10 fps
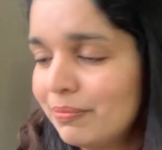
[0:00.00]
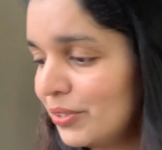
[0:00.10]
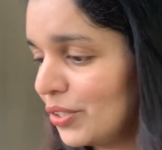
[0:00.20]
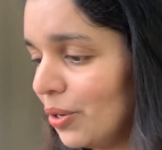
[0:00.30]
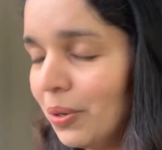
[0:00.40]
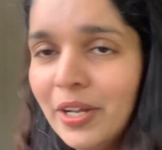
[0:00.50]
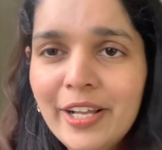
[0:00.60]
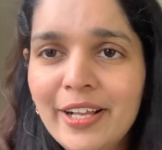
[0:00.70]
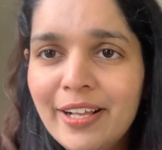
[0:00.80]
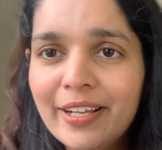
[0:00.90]
So
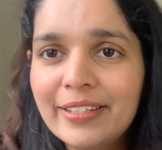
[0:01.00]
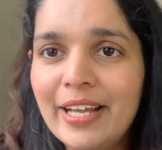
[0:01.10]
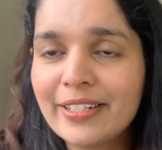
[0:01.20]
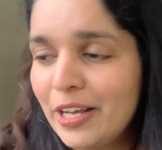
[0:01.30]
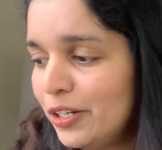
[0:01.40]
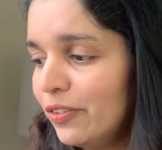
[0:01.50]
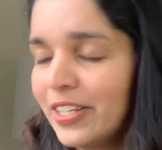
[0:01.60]
that kind of